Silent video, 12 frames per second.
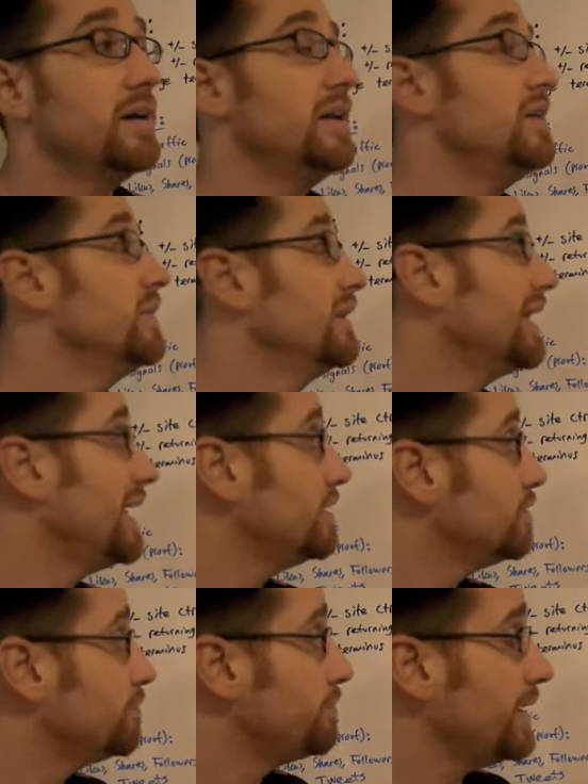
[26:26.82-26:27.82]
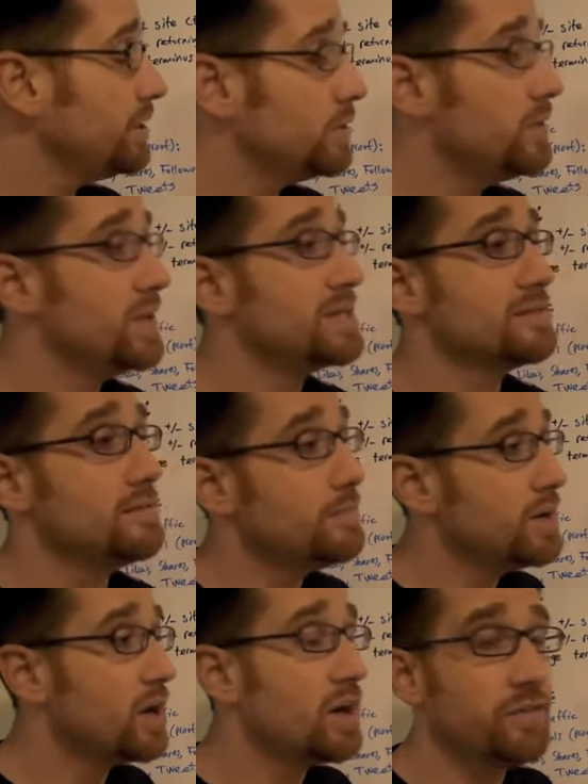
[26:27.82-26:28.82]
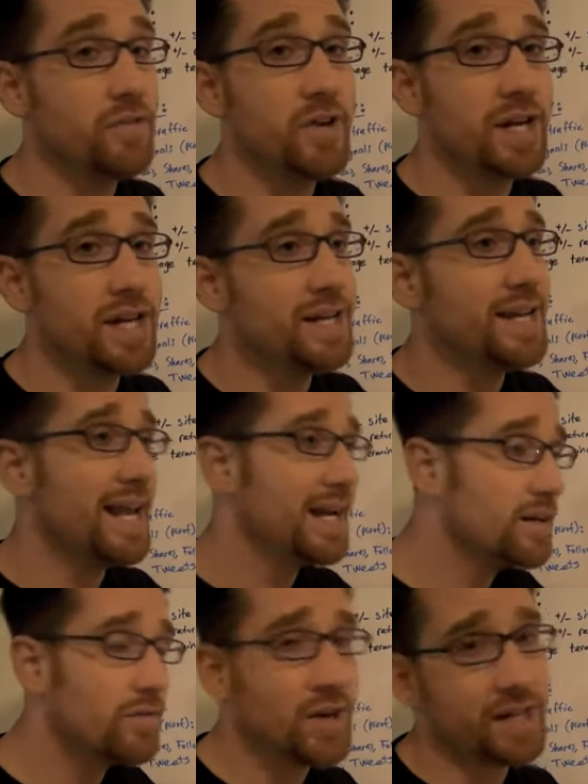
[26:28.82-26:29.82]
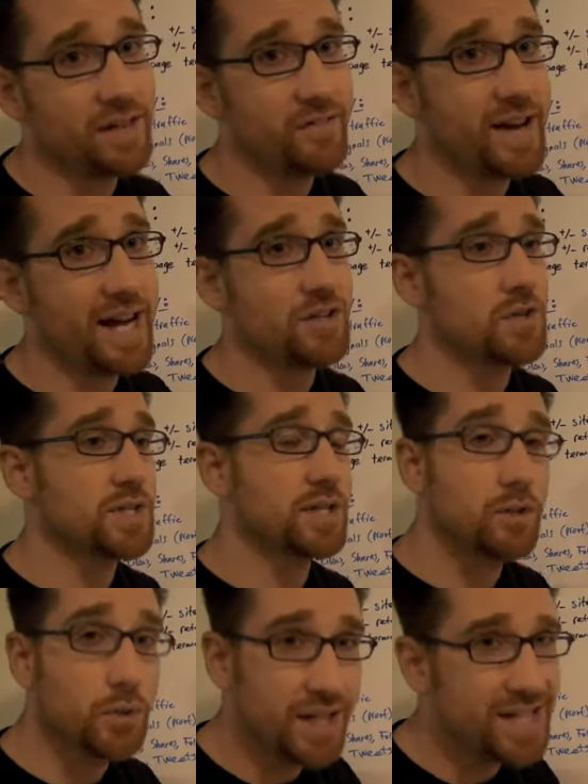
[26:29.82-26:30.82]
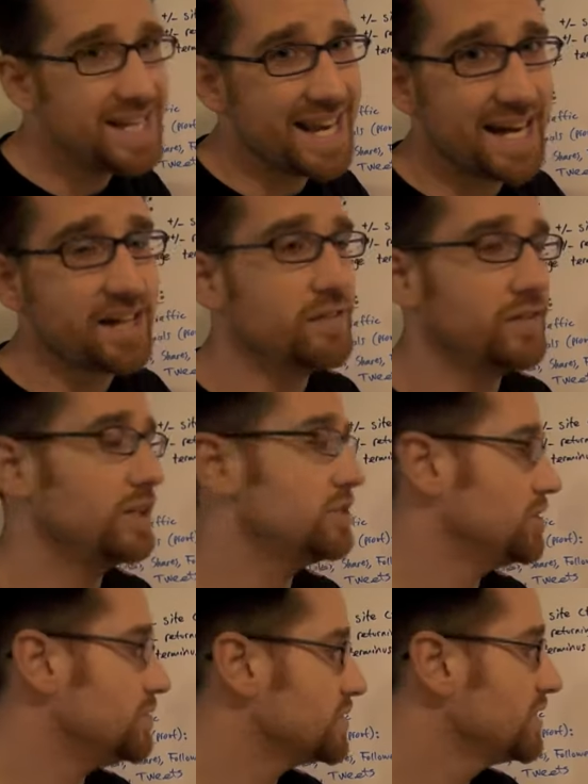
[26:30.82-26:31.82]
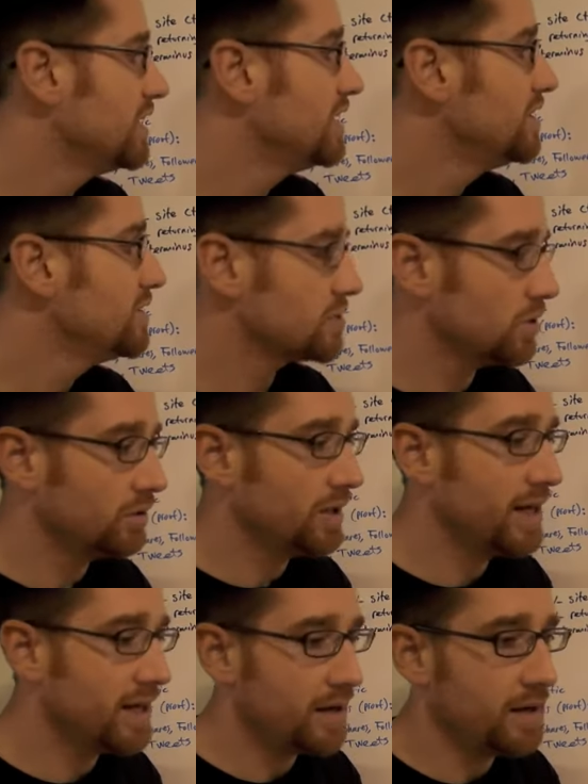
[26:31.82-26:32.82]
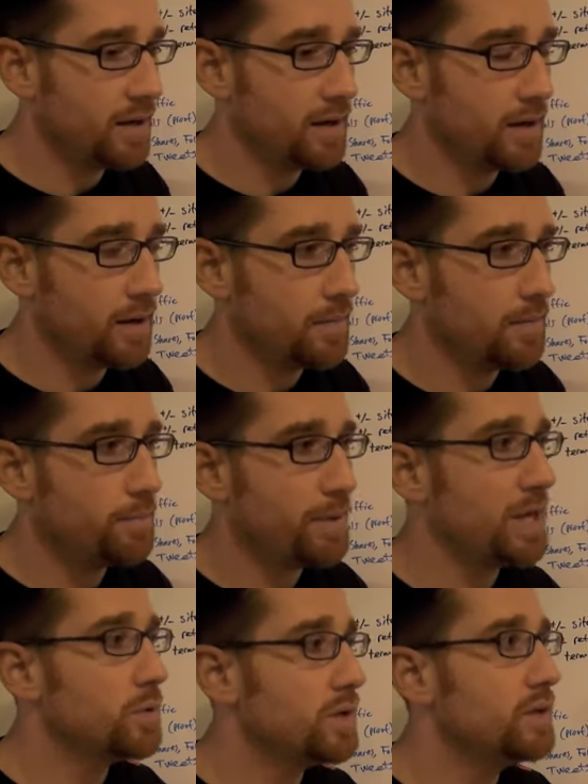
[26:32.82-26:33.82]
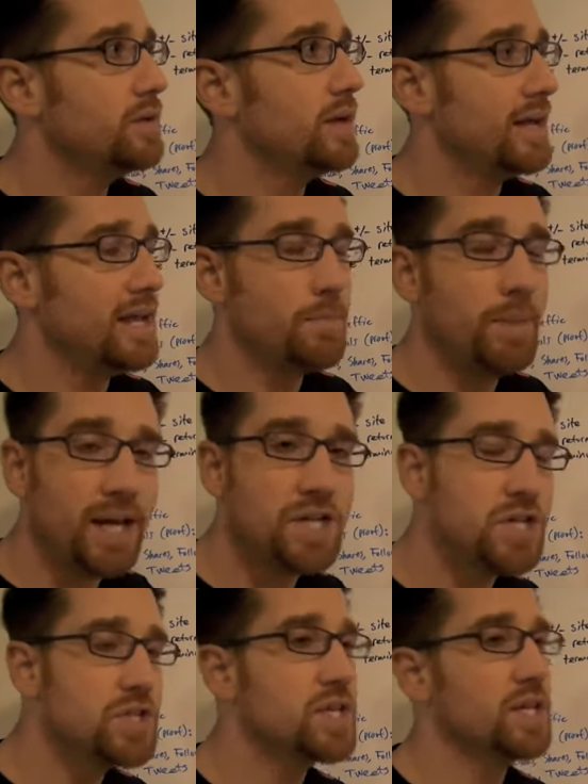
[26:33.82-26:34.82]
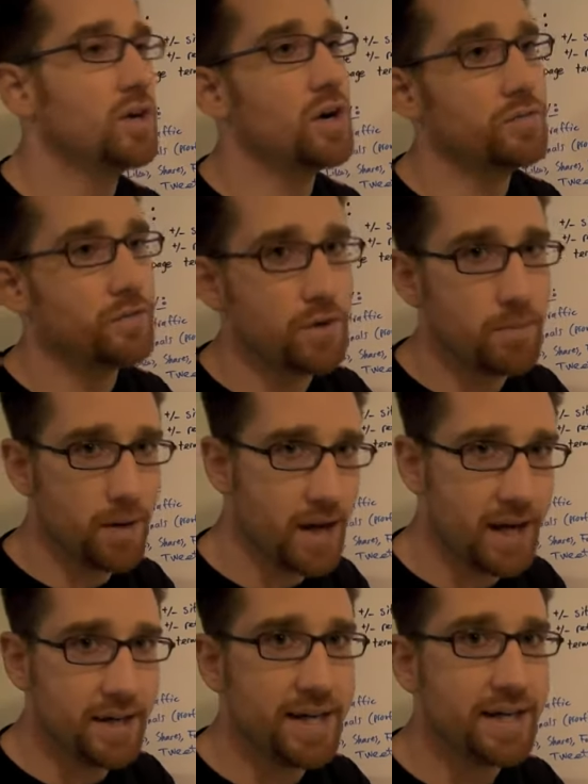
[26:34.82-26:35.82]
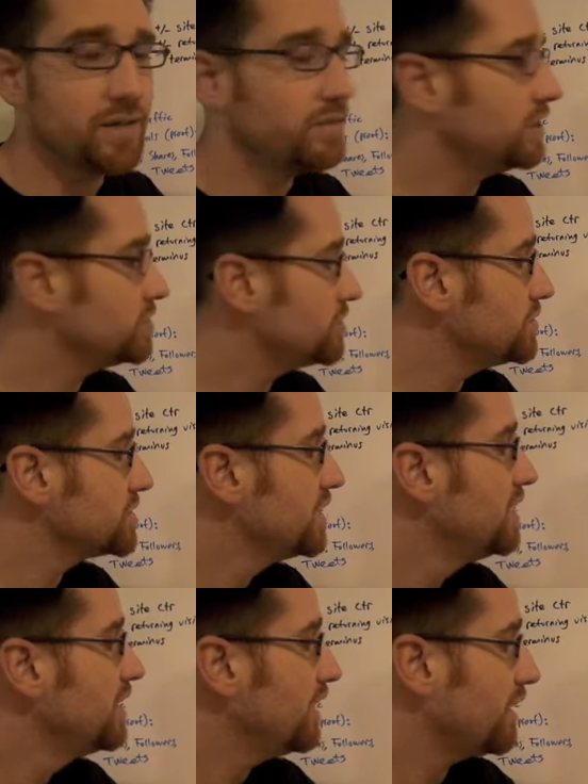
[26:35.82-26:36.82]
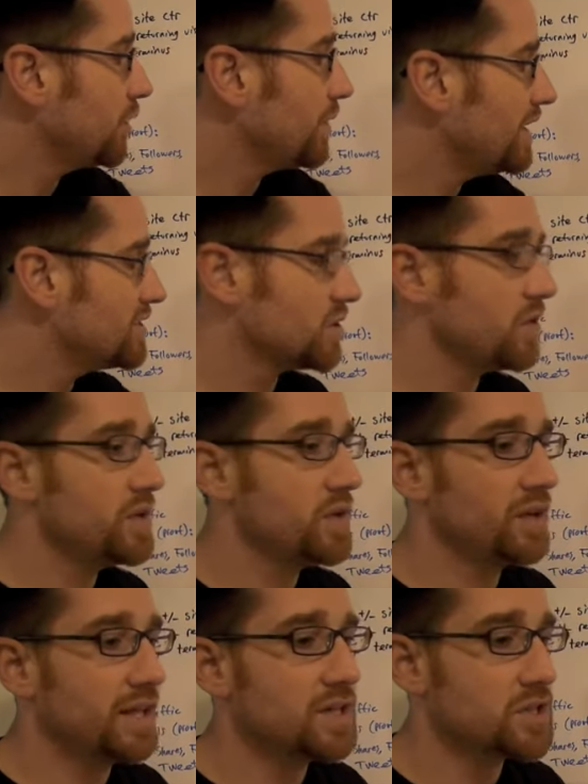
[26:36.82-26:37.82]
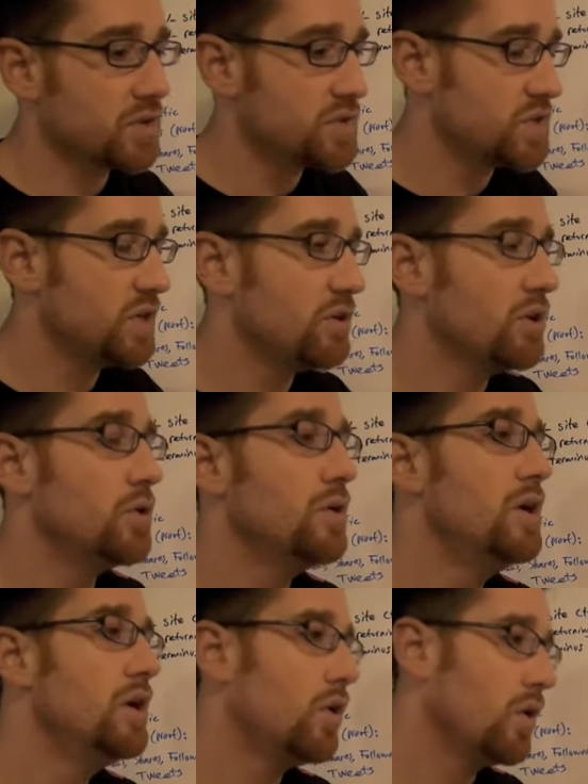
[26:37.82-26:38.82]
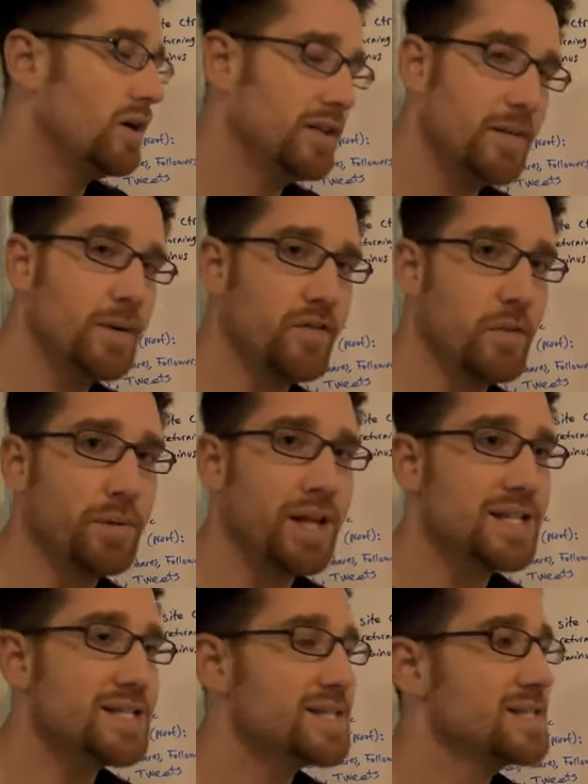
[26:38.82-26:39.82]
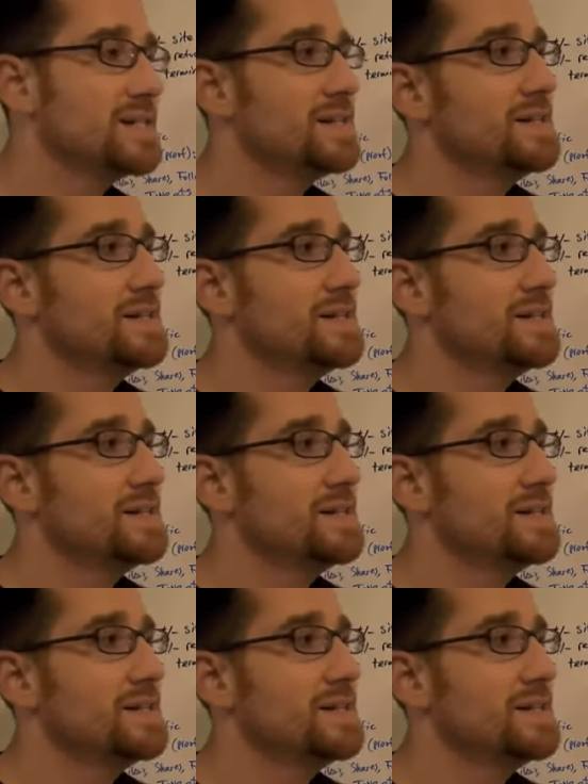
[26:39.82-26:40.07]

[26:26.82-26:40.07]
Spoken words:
in the light of Penguin, they seem to be offering negative ranking factors, including negative link juice. So Penguin hit pages can offer negative link juice. Otherwise, all the other links are 0 or a little bit of a plus.